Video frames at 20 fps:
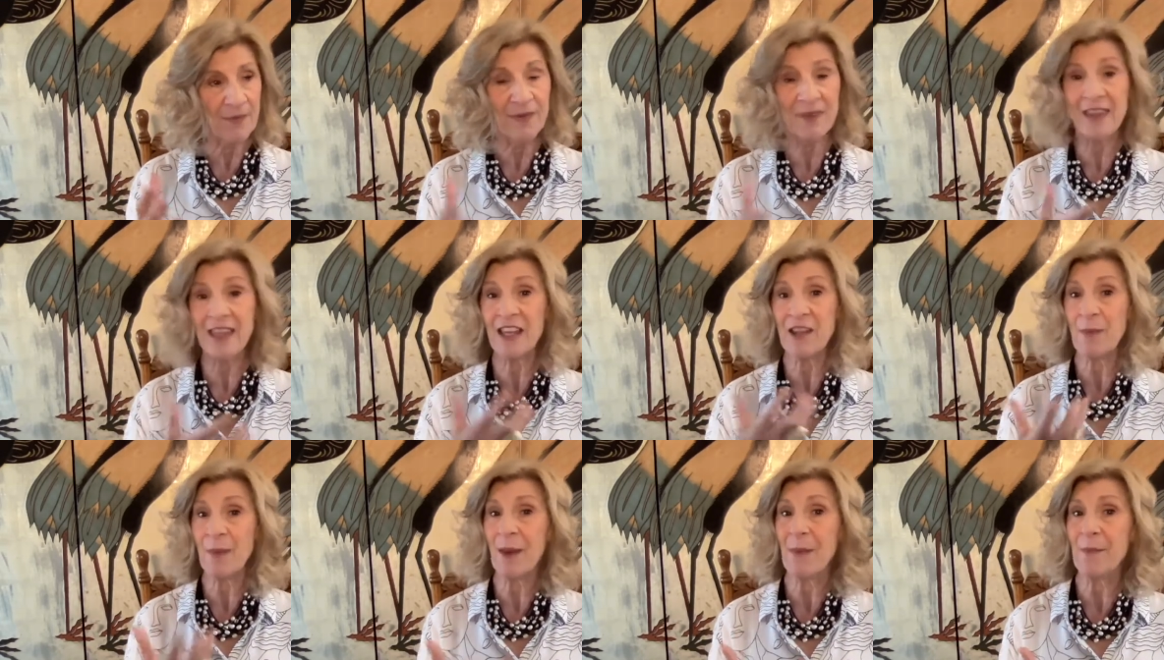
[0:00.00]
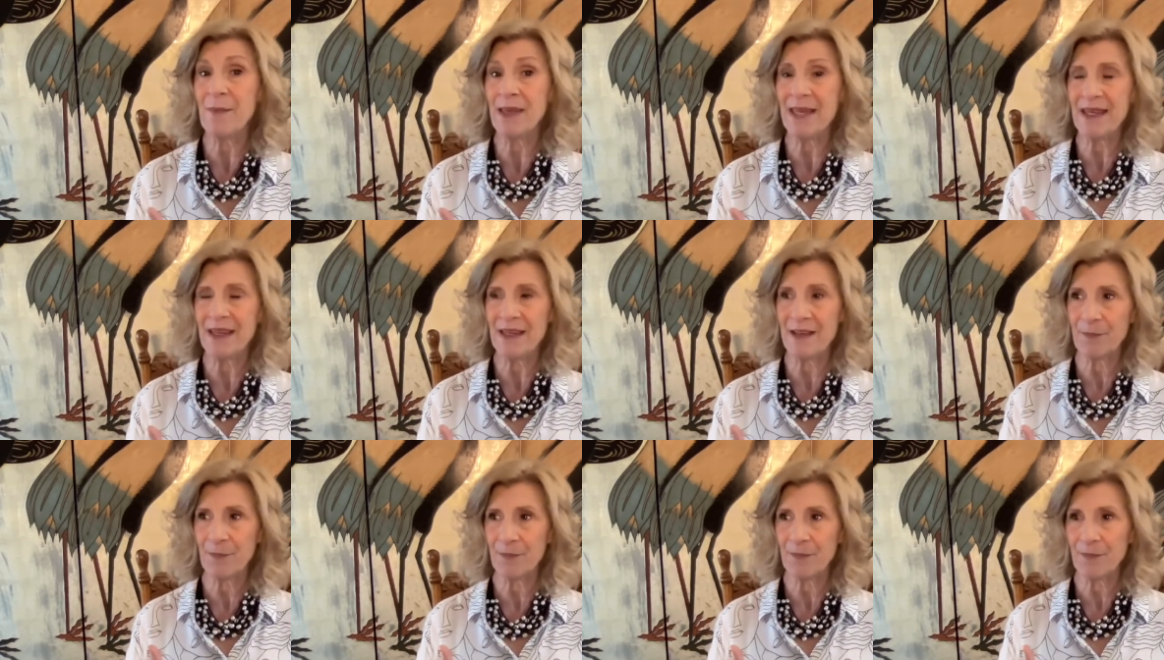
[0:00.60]
think about
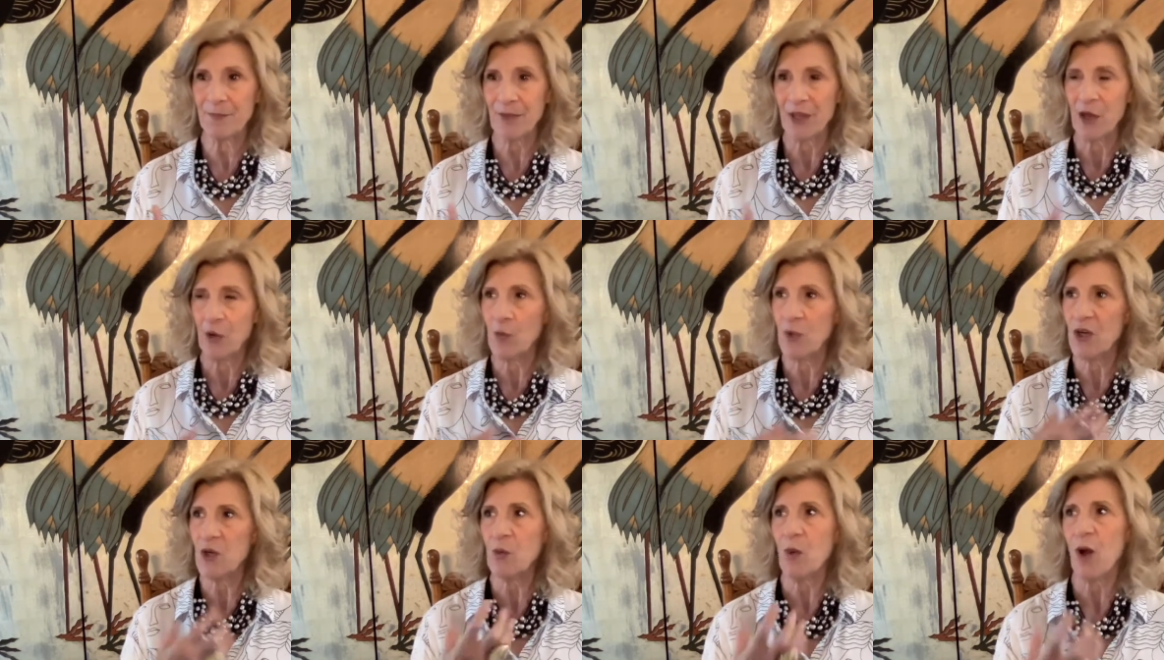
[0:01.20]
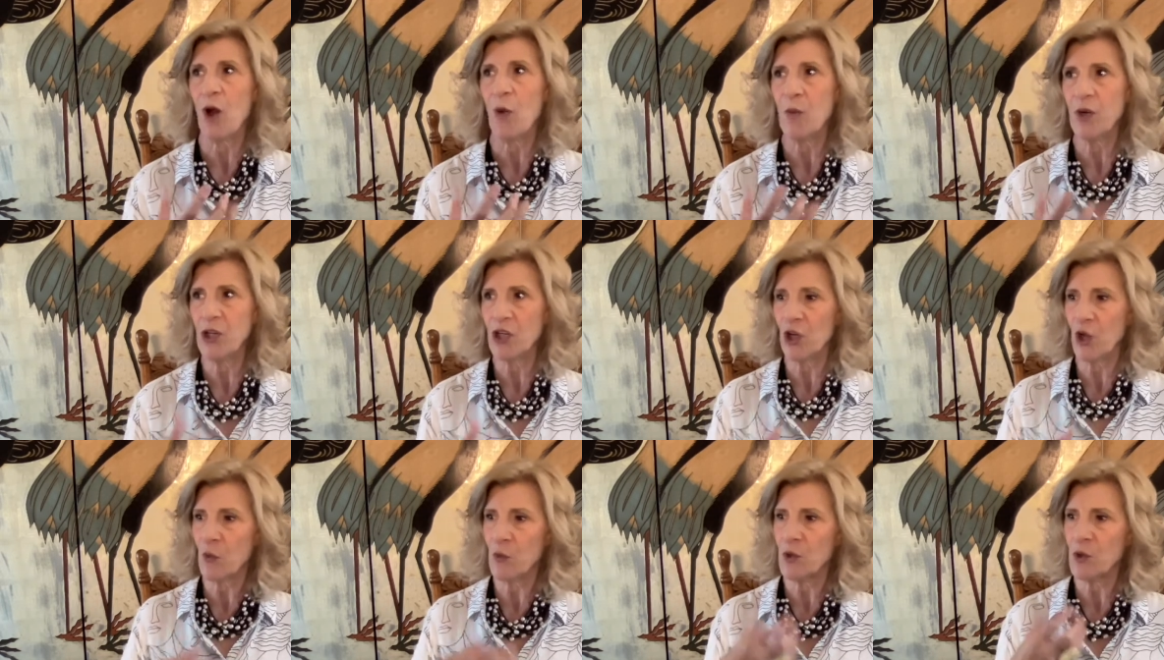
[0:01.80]
me. Where do I want to
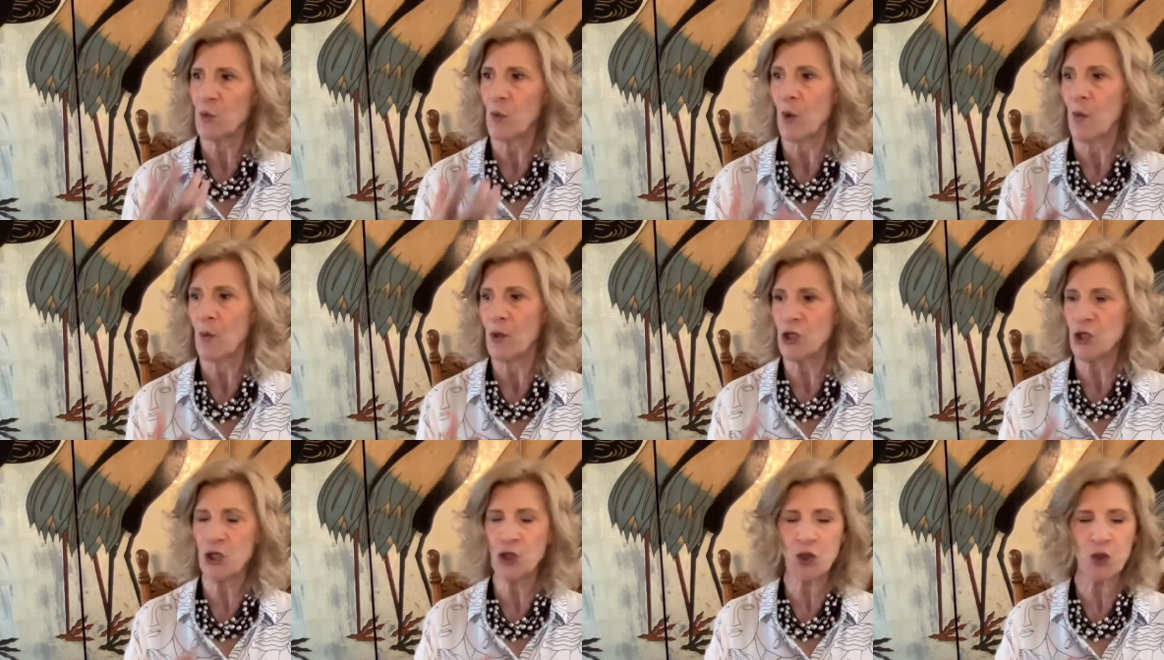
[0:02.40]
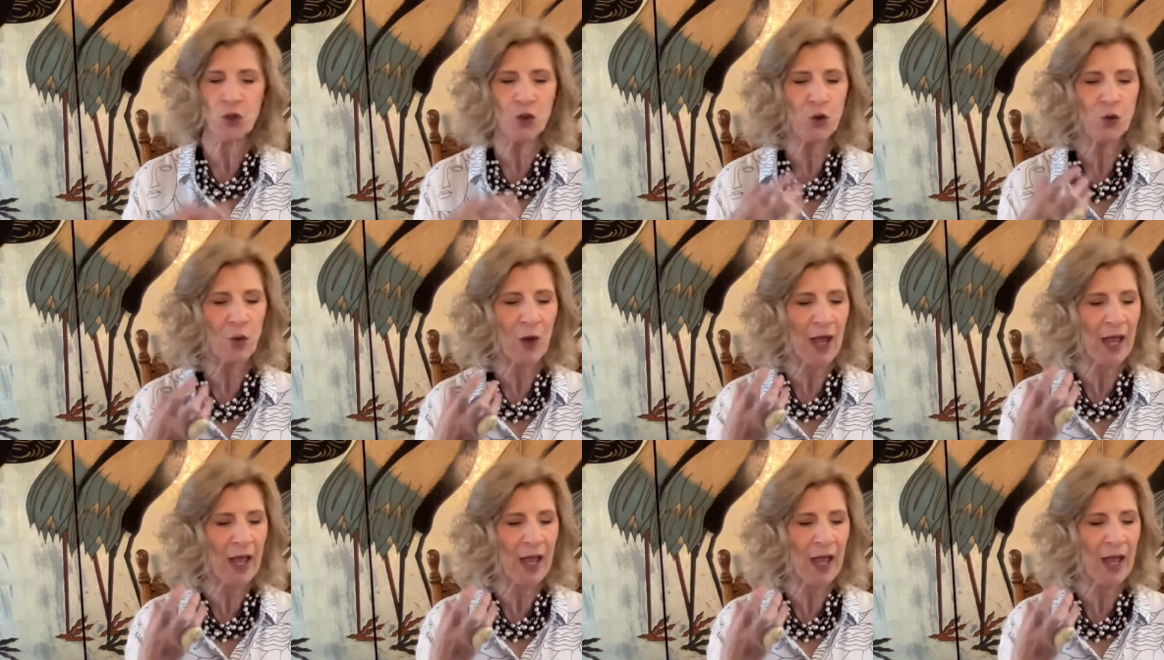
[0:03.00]
go? What do I want to do?